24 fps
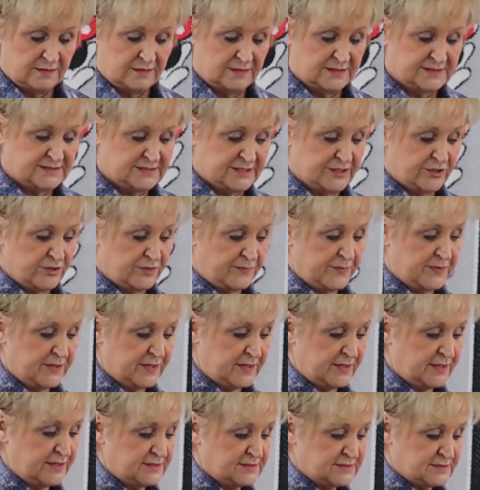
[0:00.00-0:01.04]
the
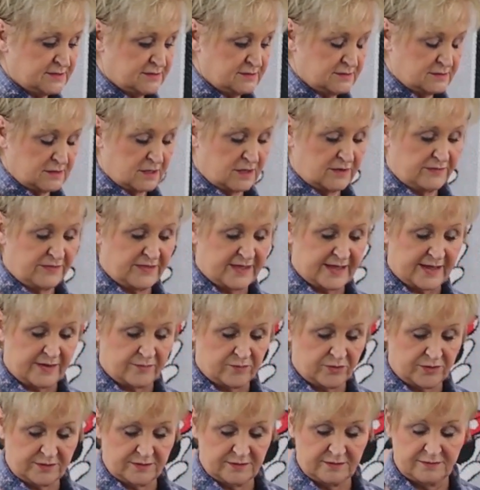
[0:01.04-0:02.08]
centerpiece on that
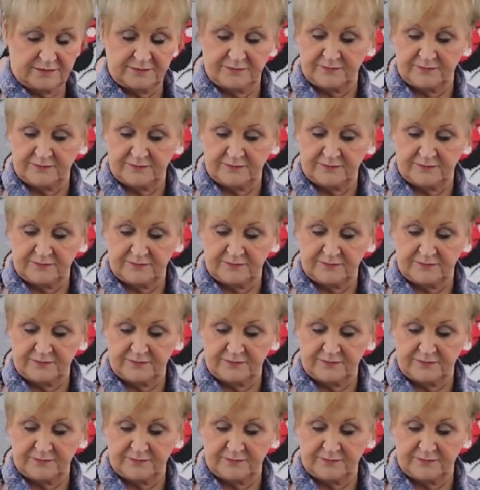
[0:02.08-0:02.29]
one.